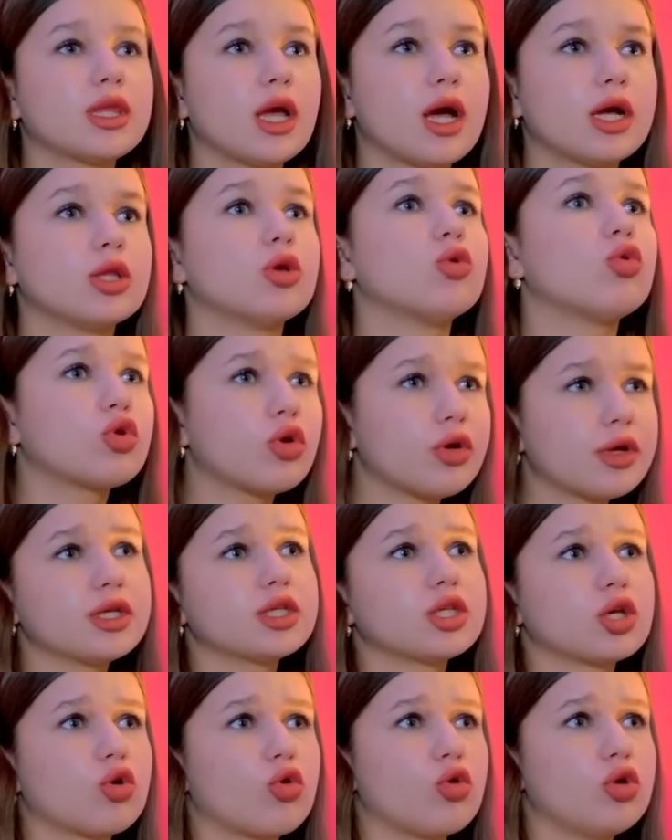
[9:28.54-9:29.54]
Nerds, the
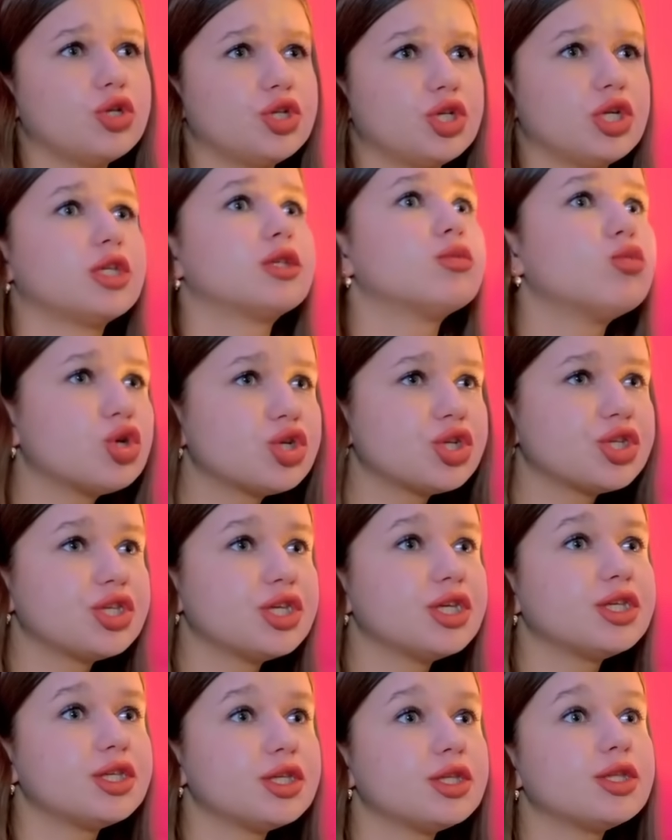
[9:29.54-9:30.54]
school day's
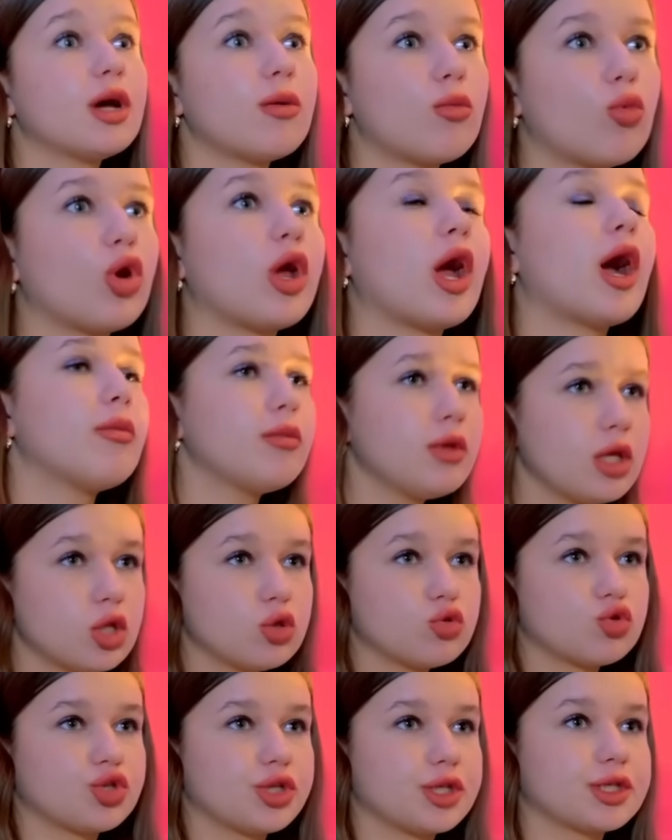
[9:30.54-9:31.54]
over. You're free to go home,
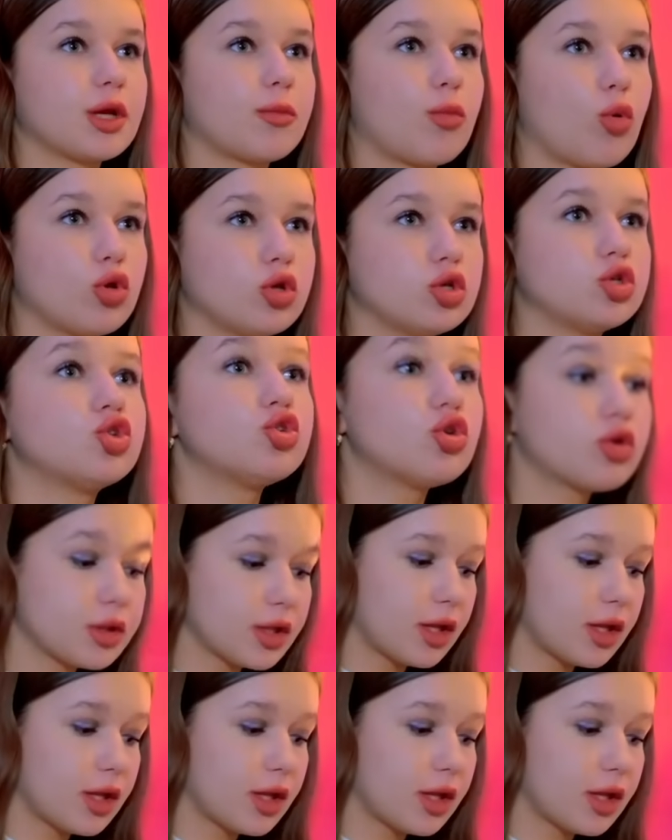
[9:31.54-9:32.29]
and I need to work on this